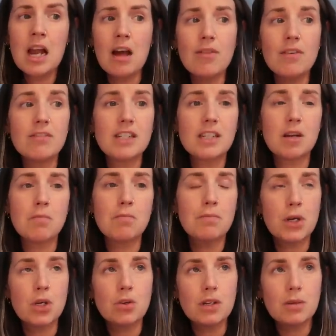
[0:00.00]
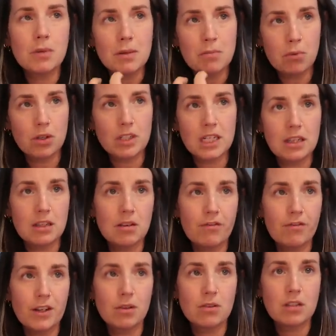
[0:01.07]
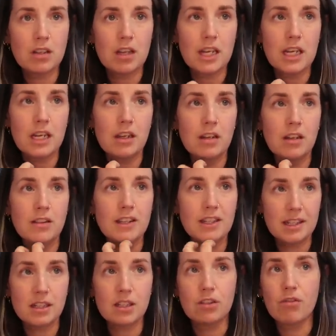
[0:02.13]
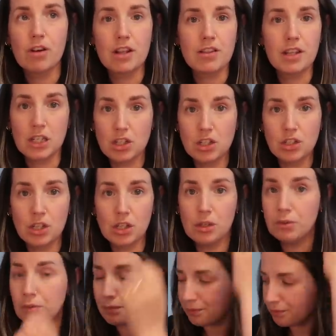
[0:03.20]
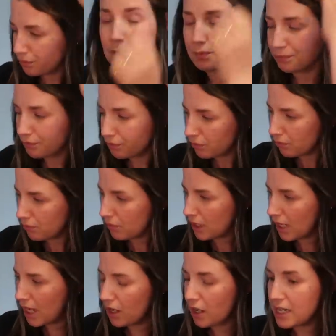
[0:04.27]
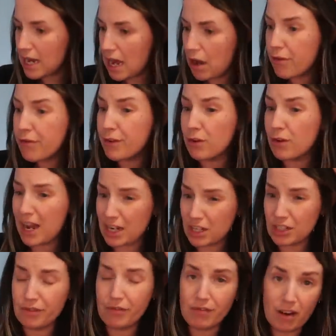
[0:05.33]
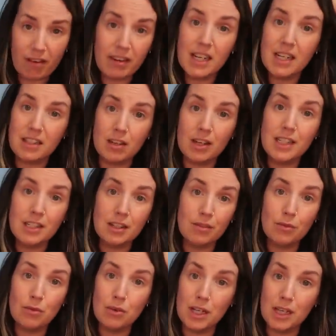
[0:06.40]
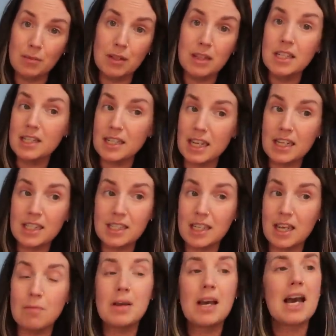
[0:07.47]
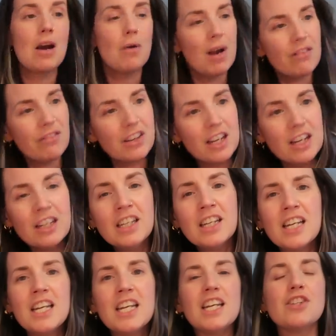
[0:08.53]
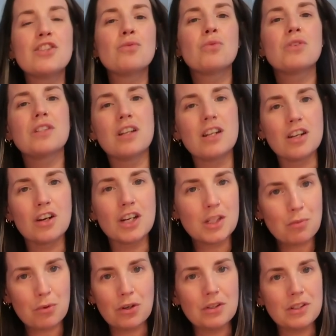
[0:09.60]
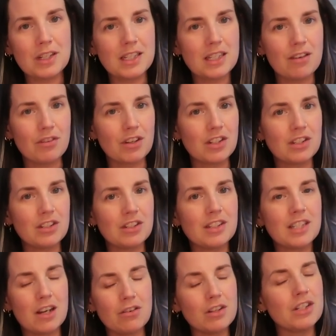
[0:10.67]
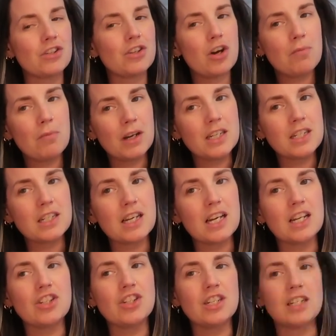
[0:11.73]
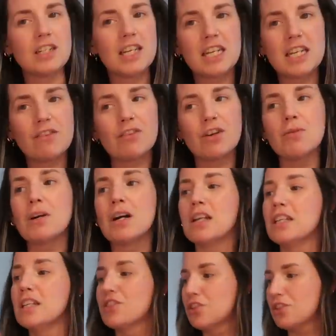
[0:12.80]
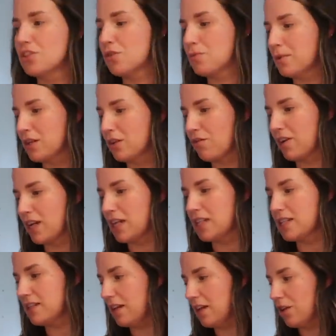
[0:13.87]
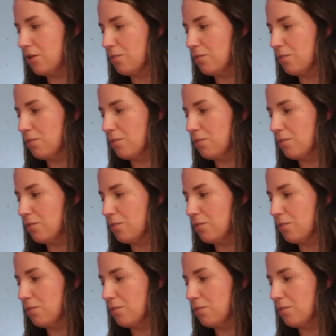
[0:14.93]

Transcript: And there isn't a bone in my body that feels like this isn't the right thing to do. And I now feel actually very excited for him and this next step. However, it just wasn't a nice process having to tell his childminder, and she didn't take it very well, and it's just not been a great